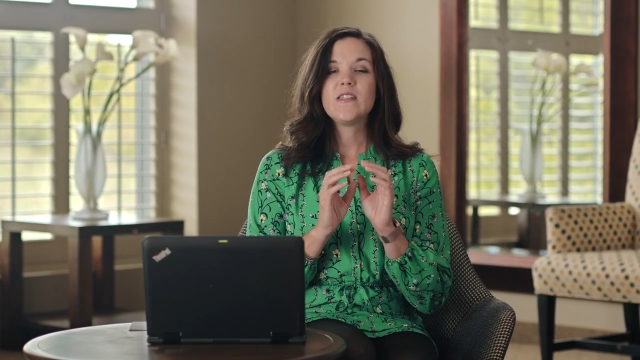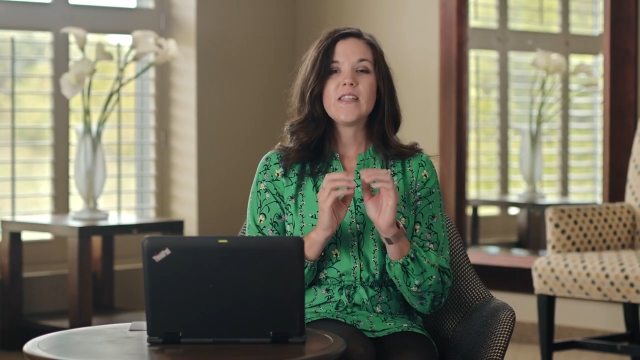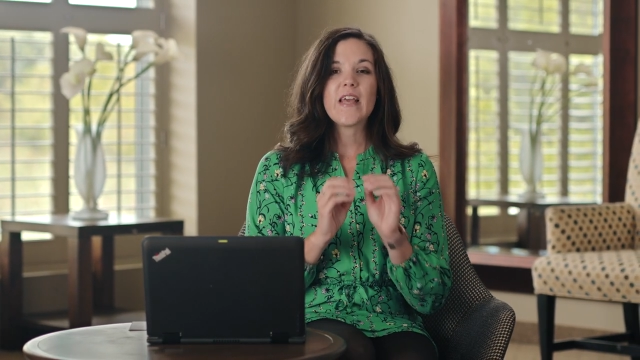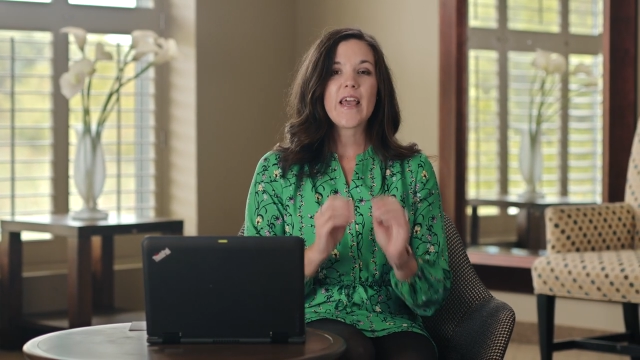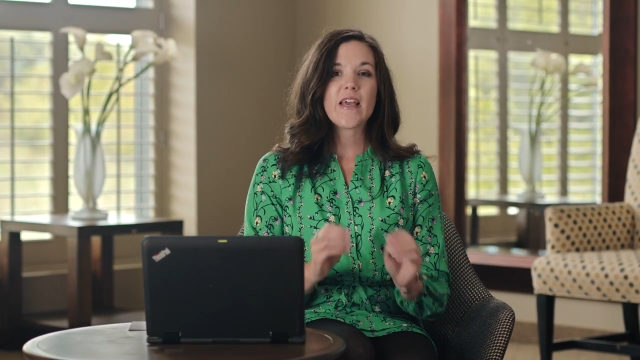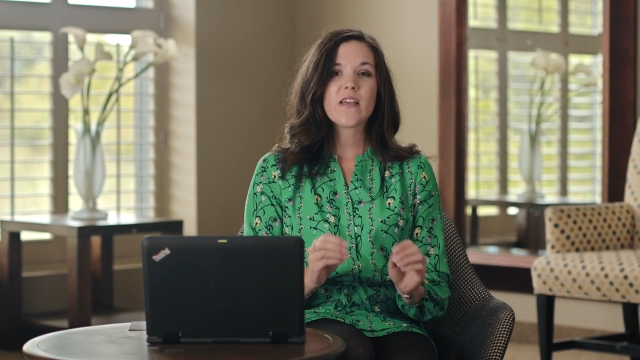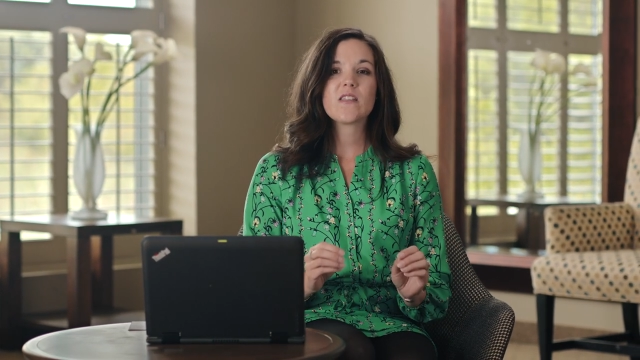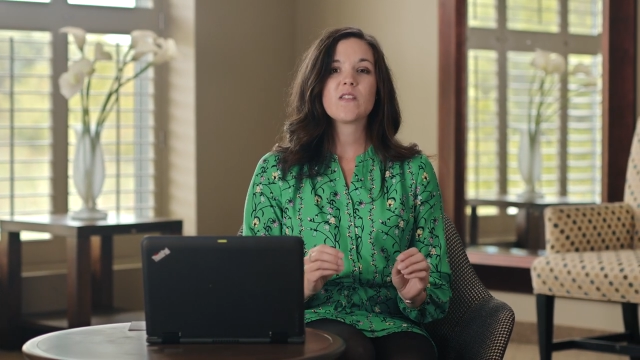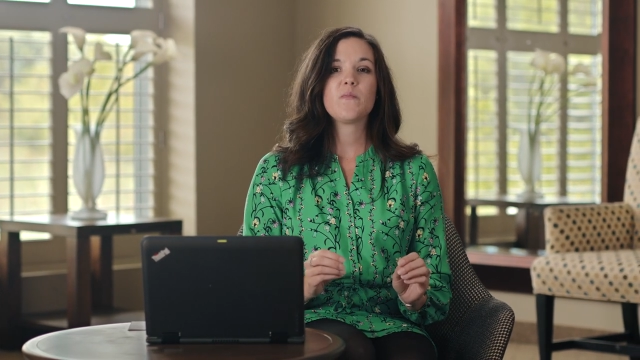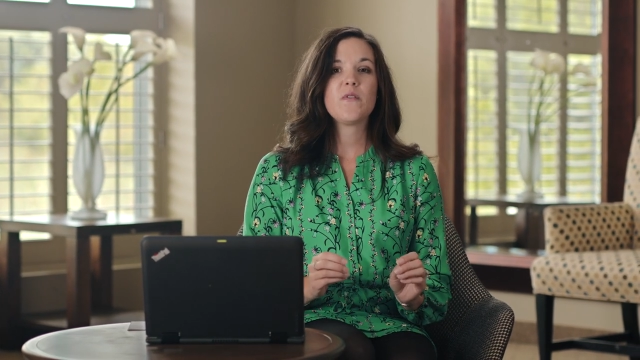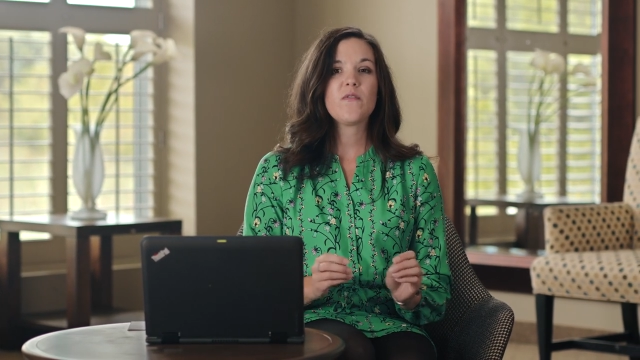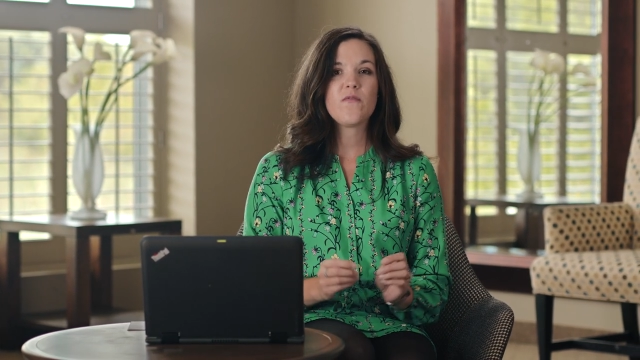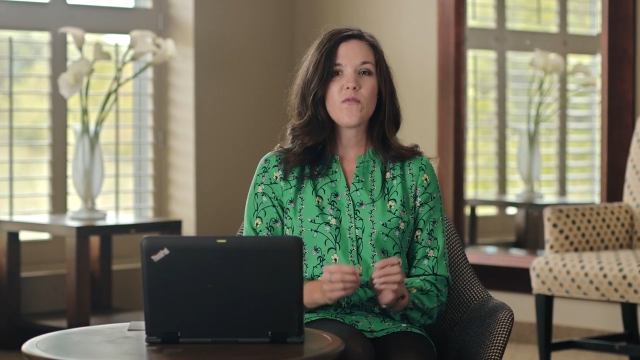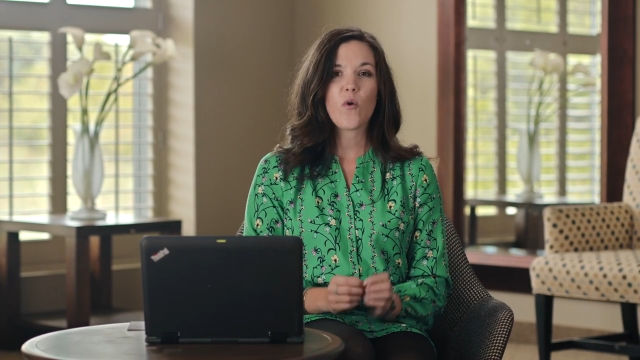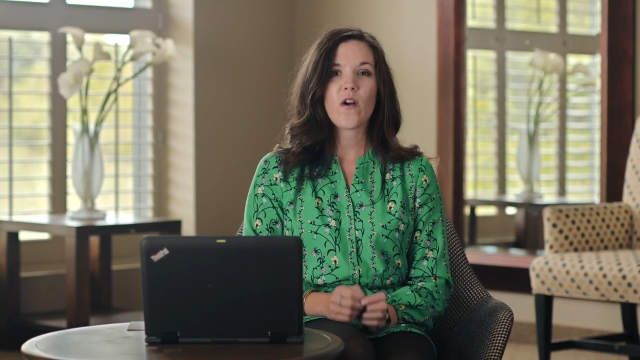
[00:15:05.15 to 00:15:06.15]
days
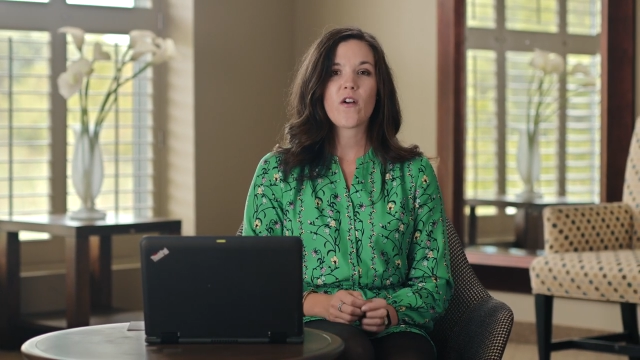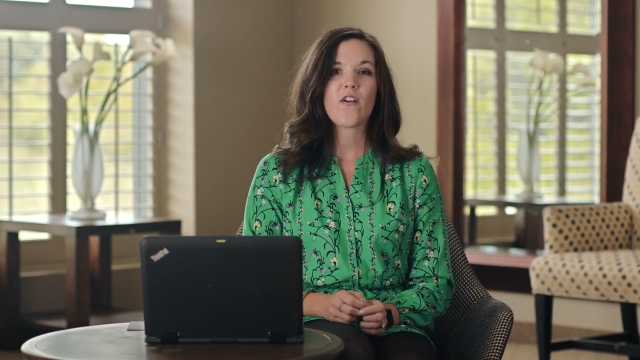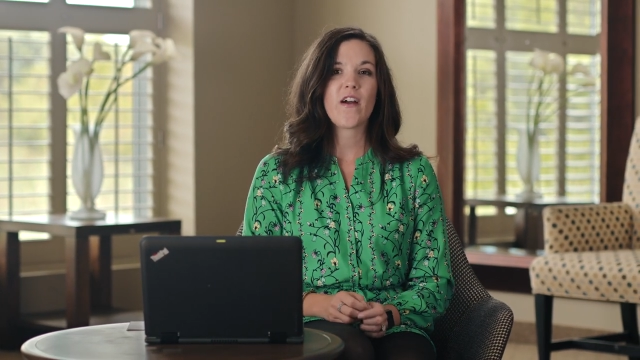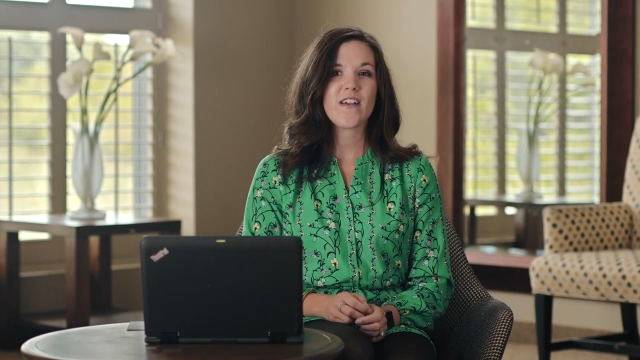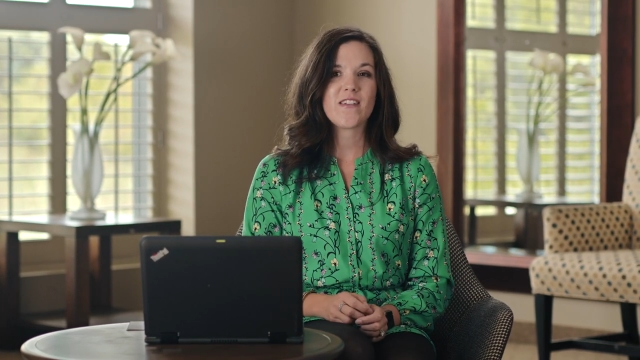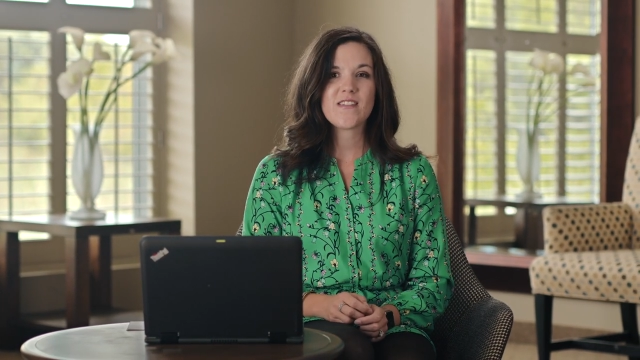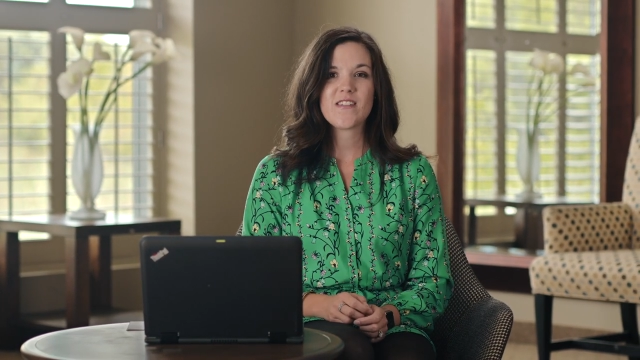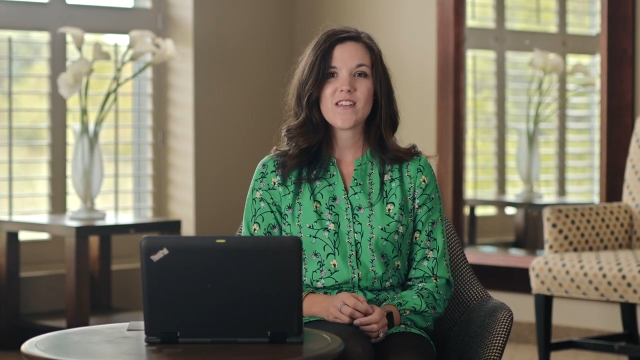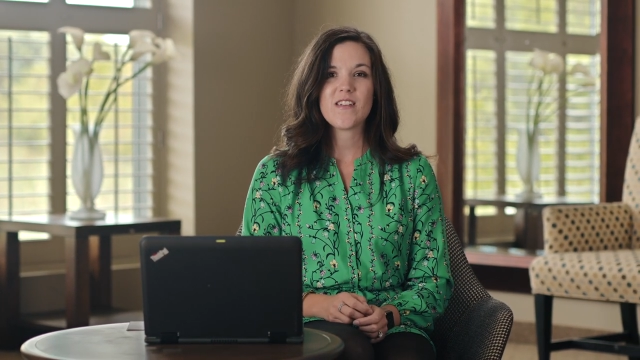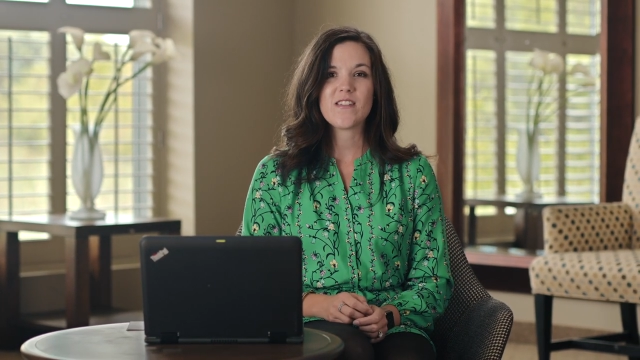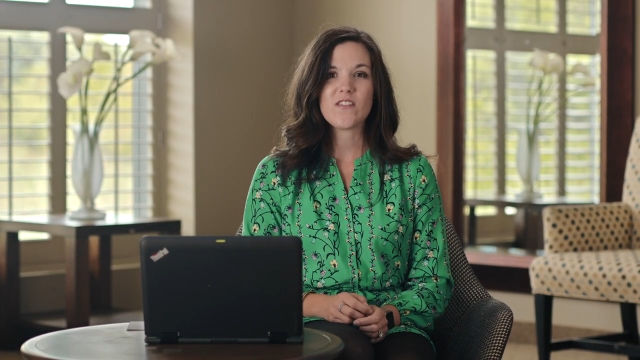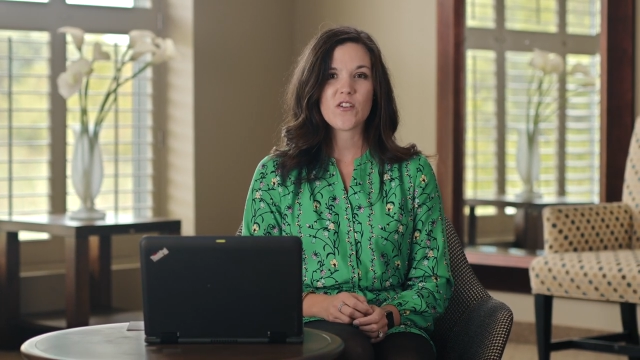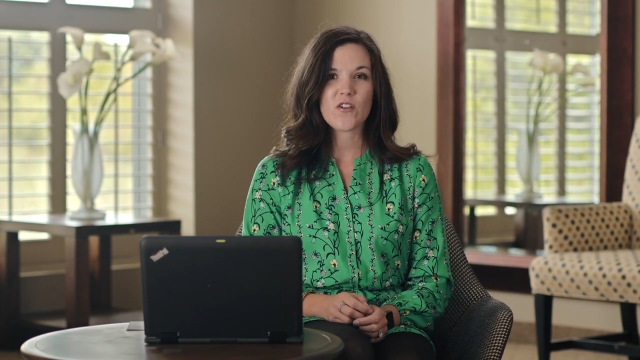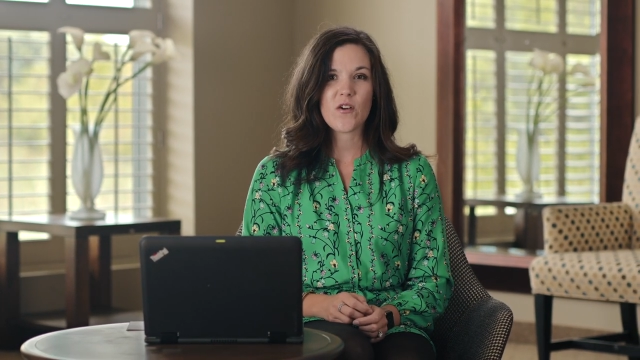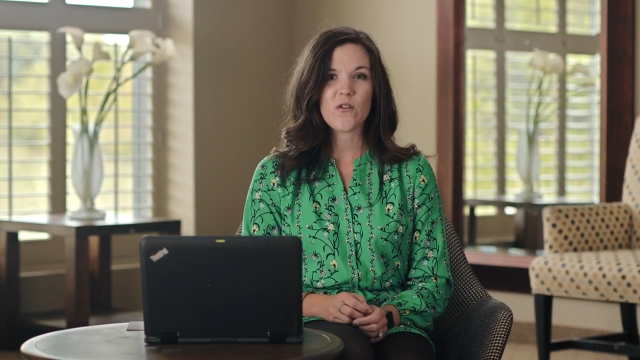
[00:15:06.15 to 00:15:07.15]
before Christ
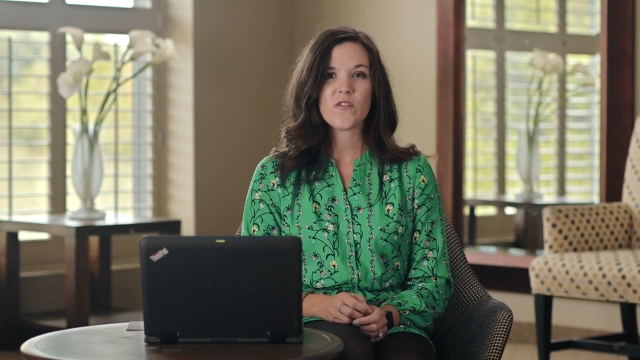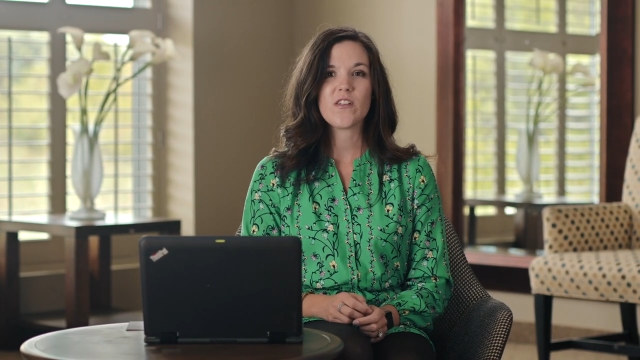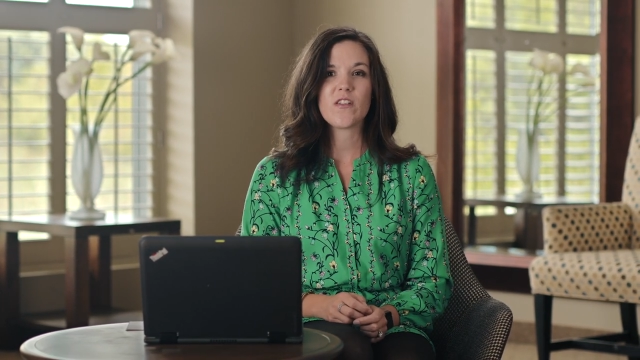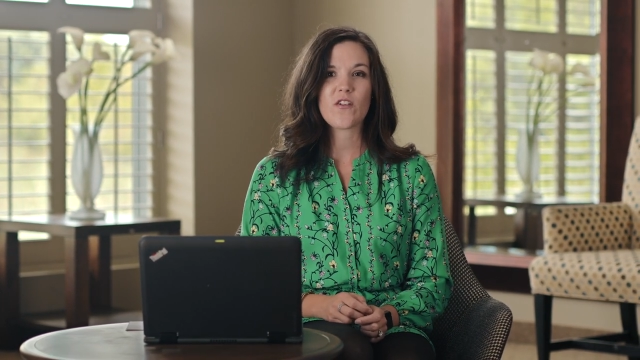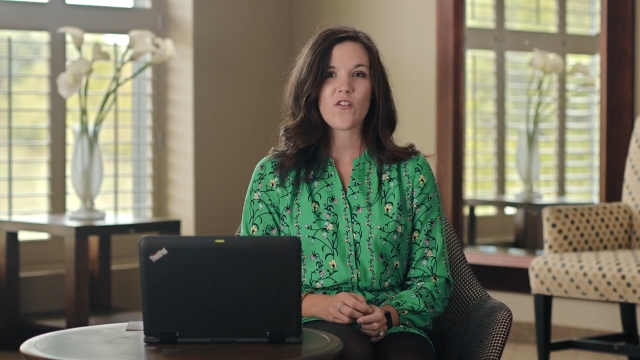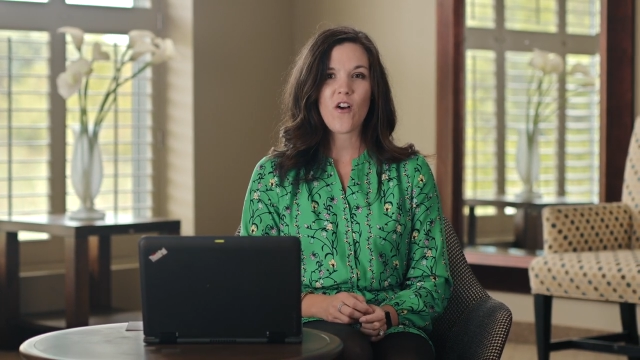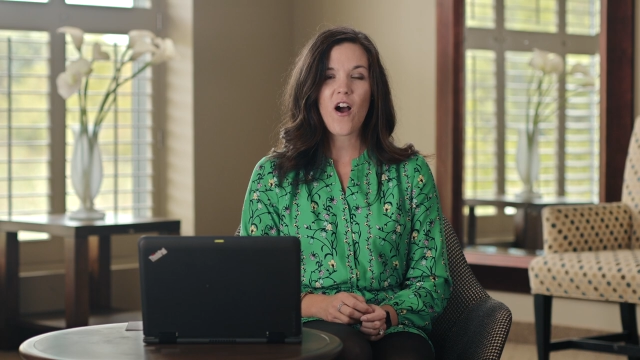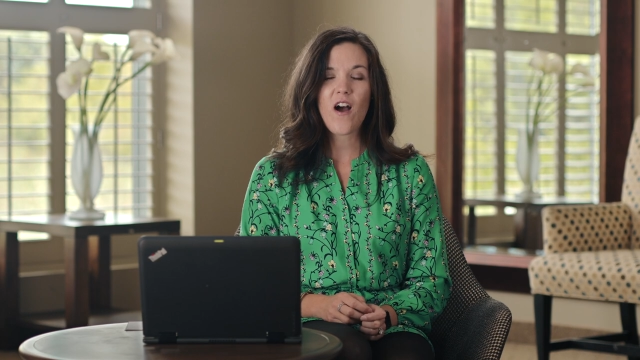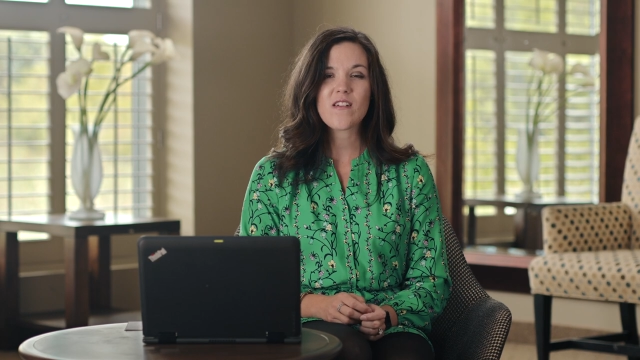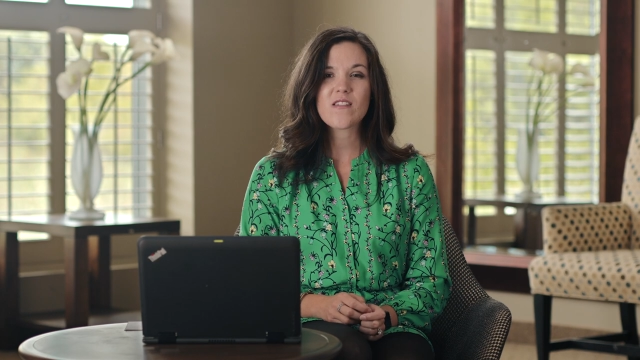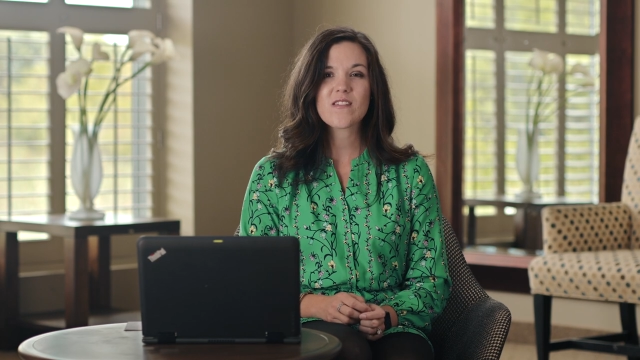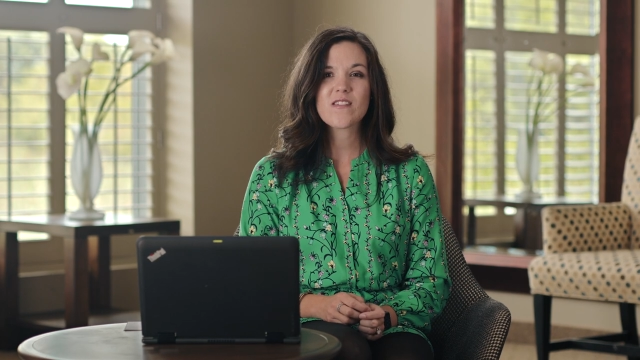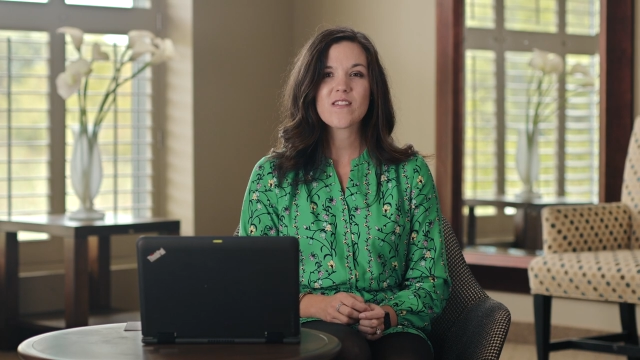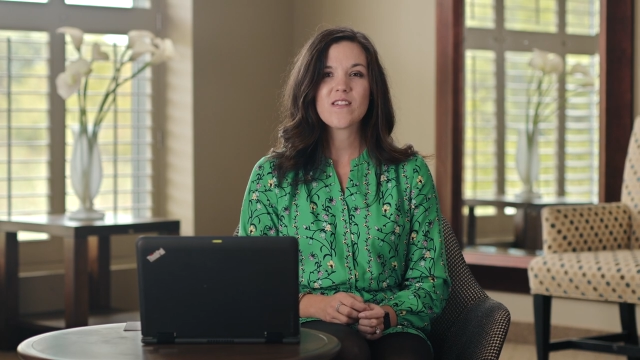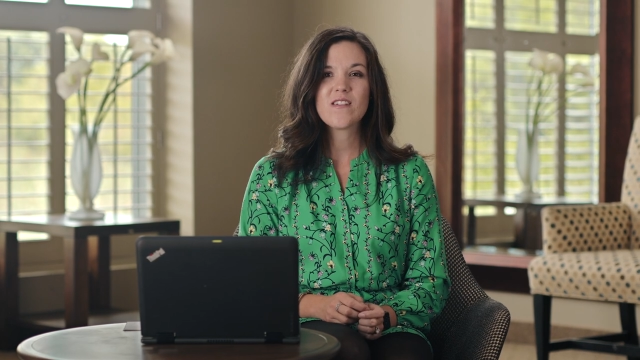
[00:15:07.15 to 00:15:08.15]
is to go to the
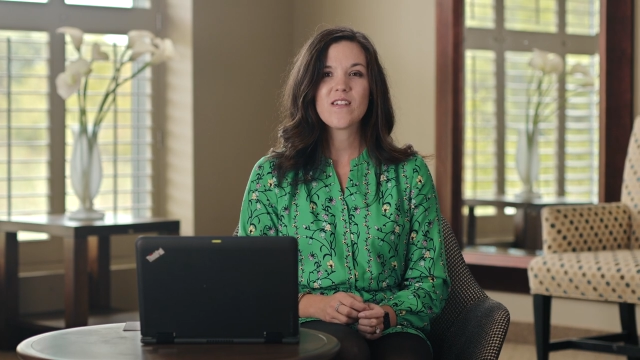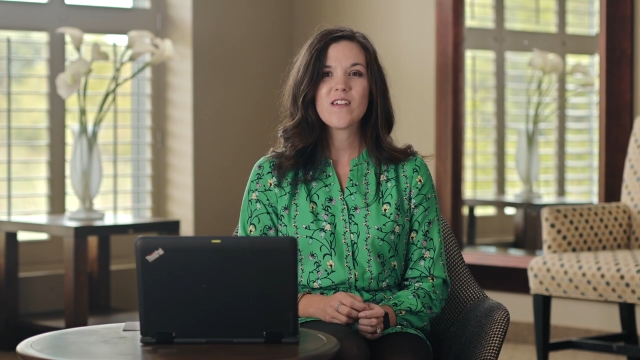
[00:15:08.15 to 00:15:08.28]
cross